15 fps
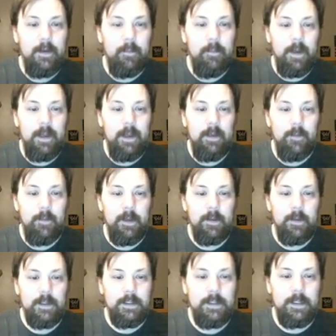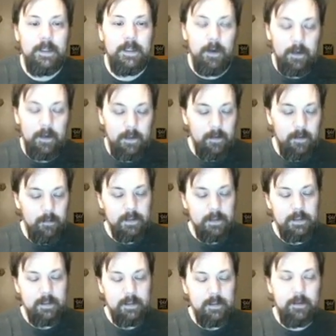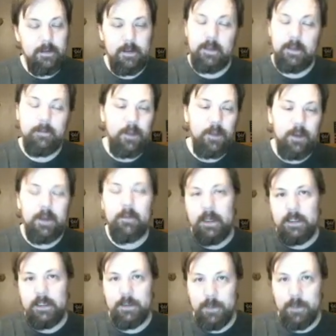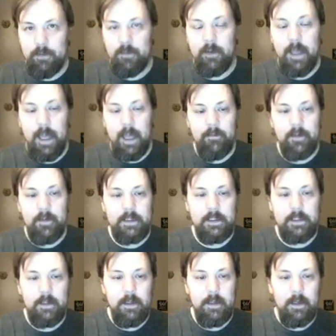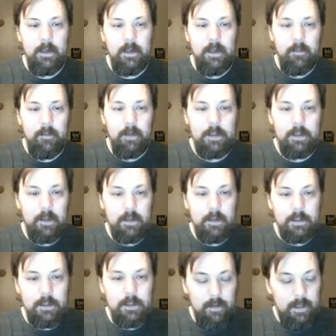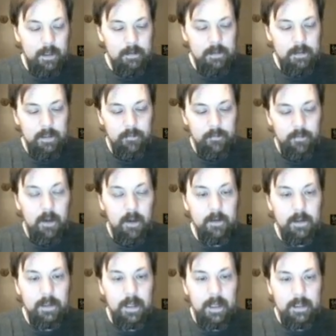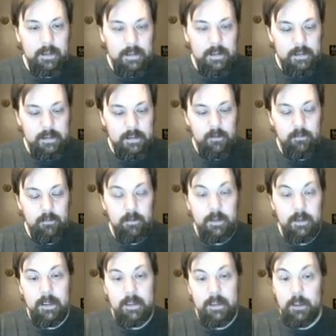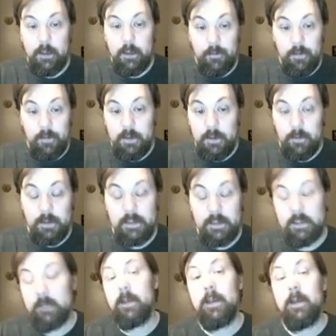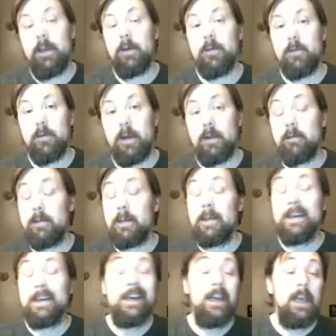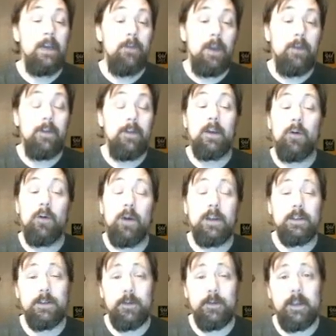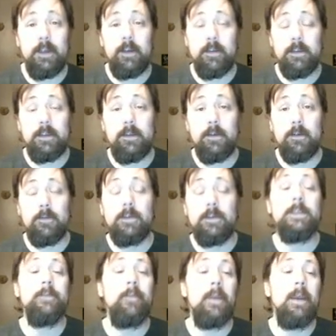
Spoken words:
my email address anywhere on here, but you can message me through Canvas, but it's also at dfallen@dc3.edu if you just want to send me an email directly if you have any questions or any concerns.